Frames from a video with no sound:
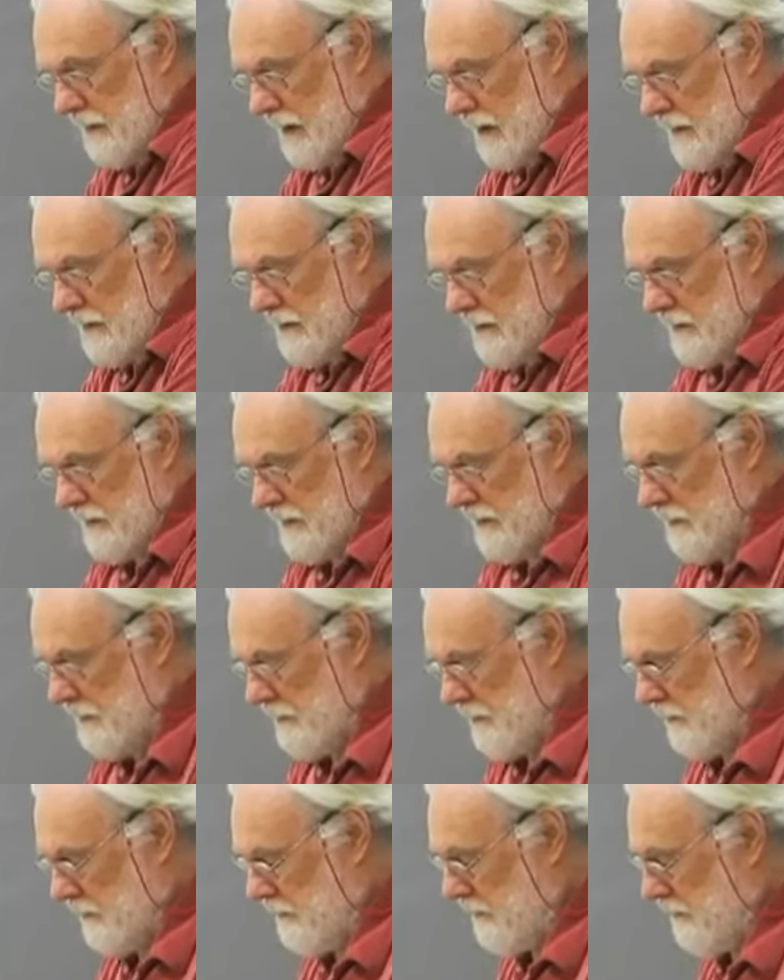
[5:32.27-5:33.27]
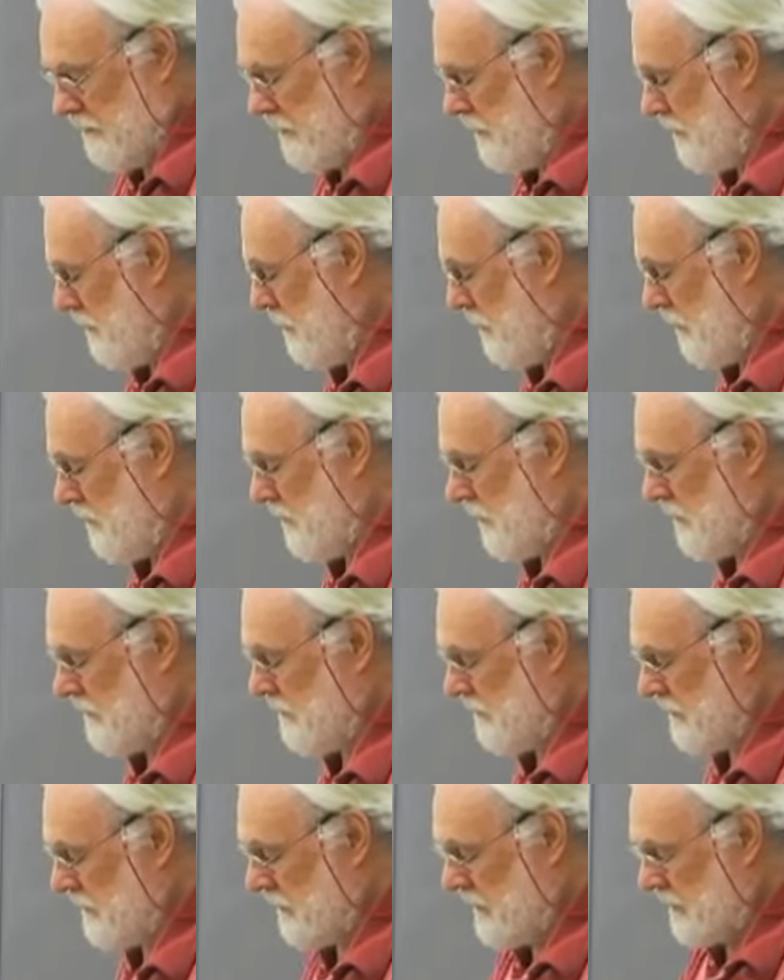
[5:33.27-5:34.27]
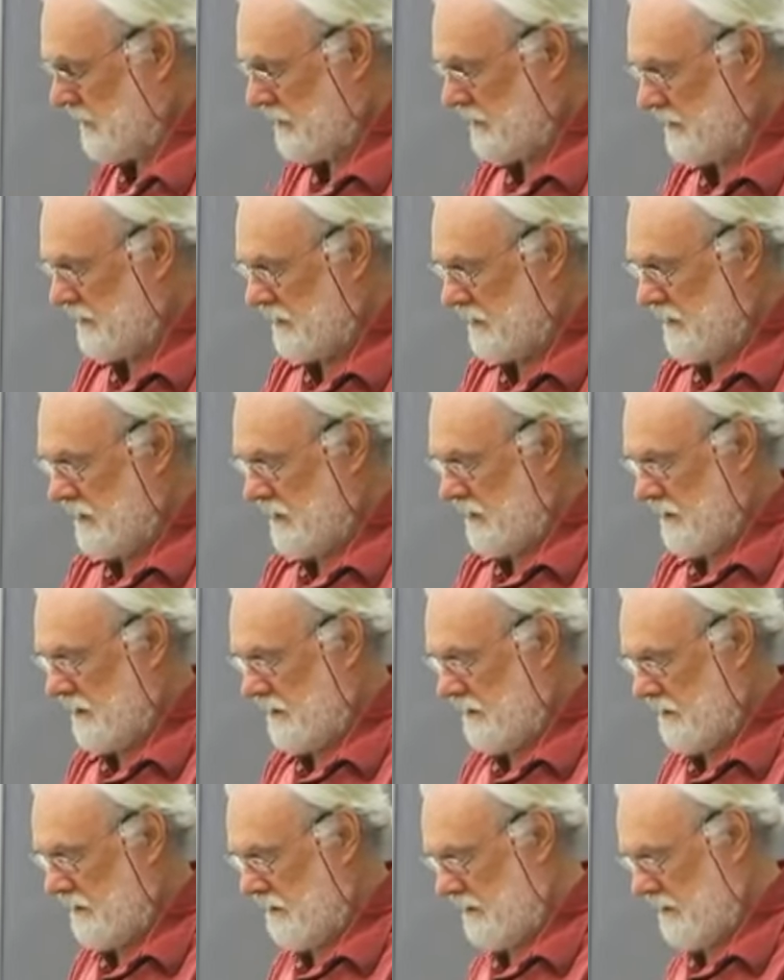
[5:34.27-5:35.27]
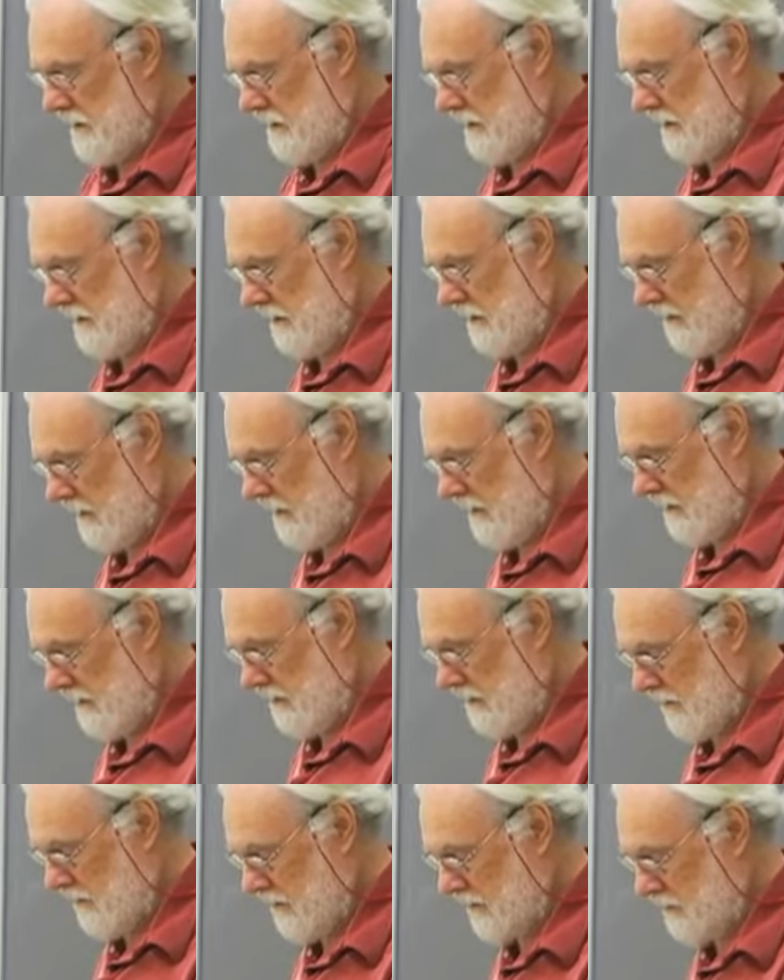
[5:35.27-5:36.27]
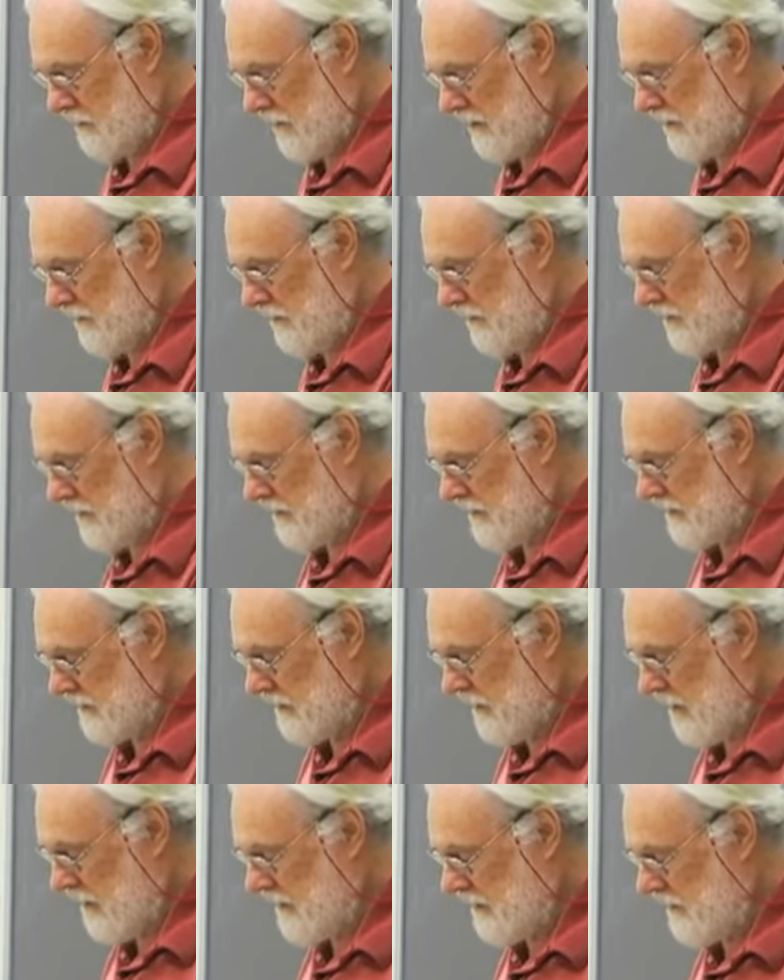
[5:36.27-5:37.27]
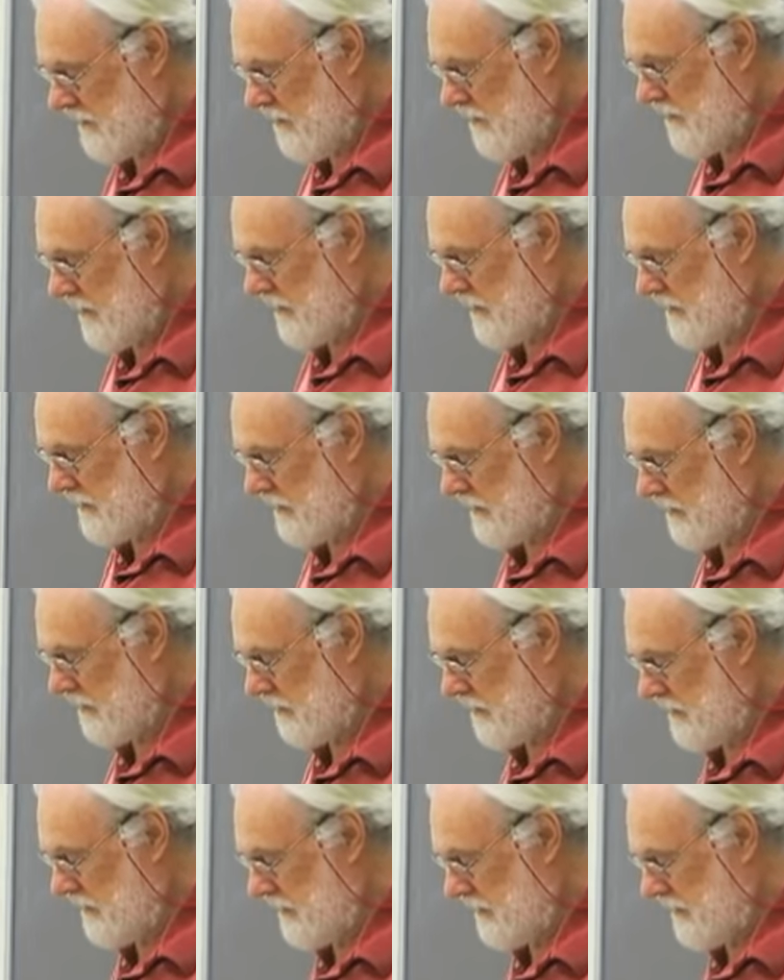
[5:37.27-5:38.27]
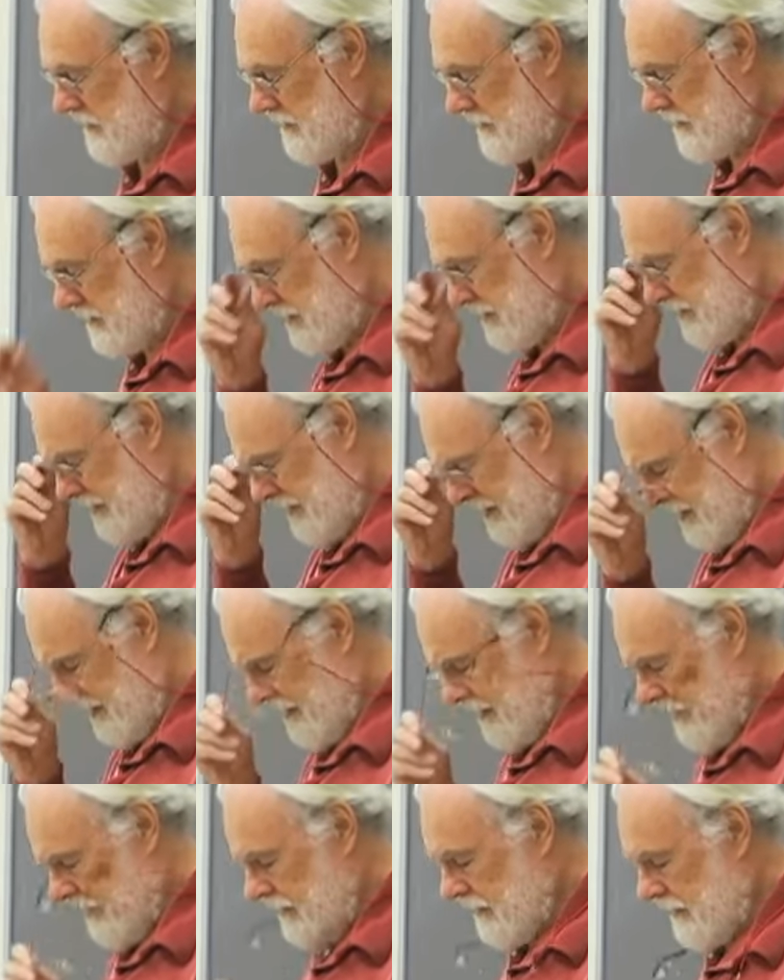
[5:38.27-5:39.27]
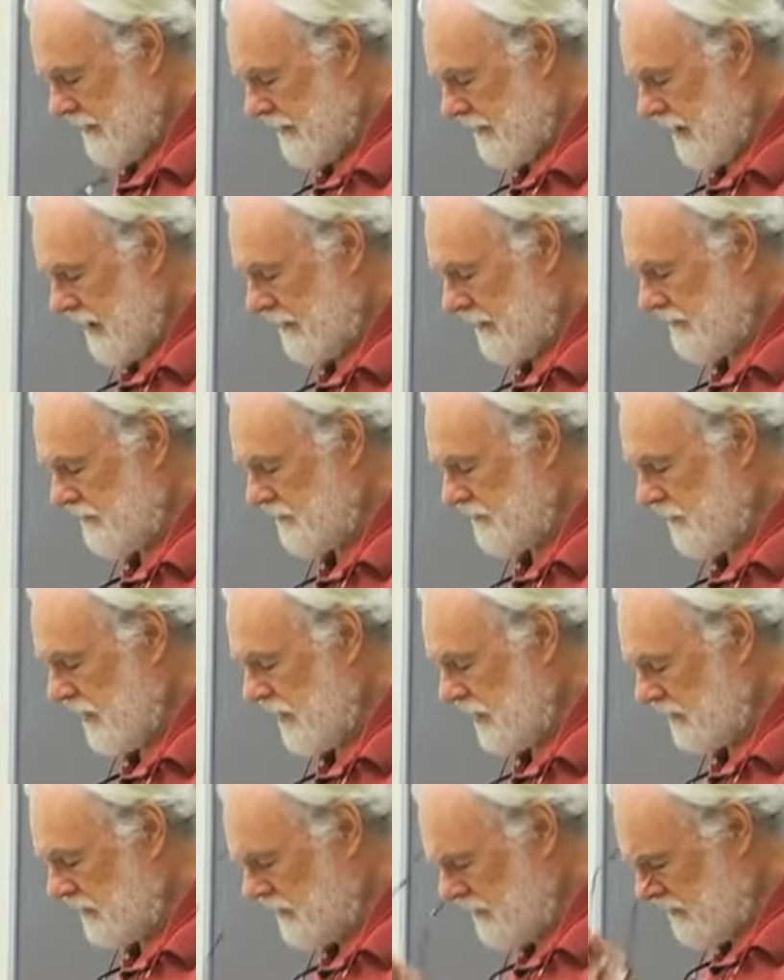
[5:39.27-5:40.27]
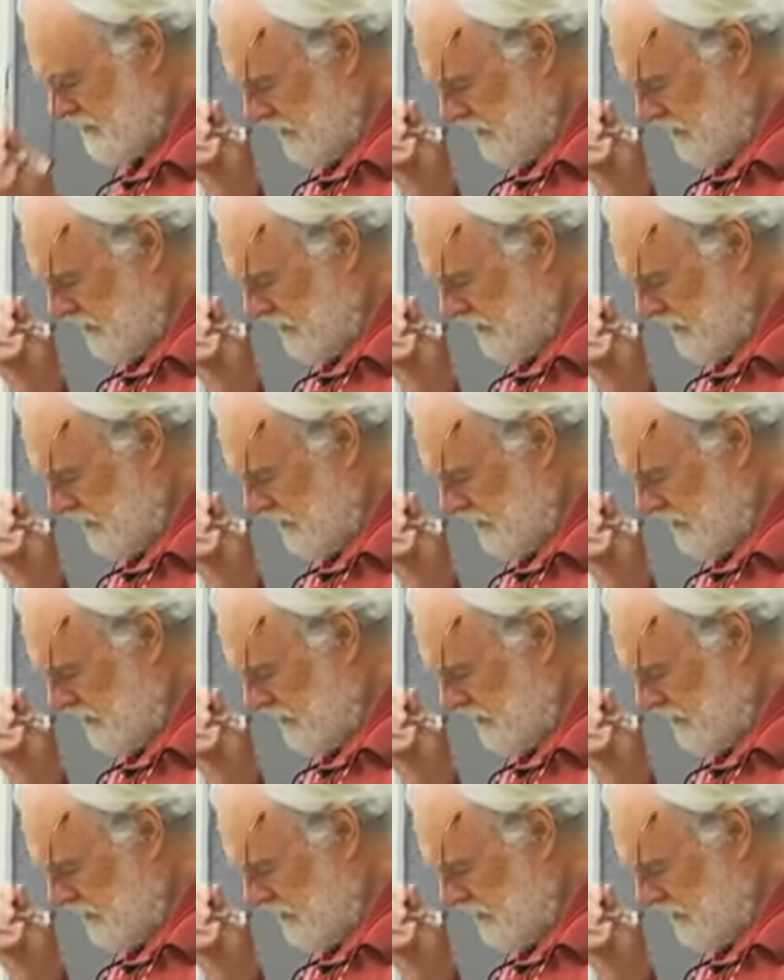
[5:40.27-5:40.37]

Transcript: The other problem is uh, uh, this wonderful little kind of comment that uh, uh, Engels makes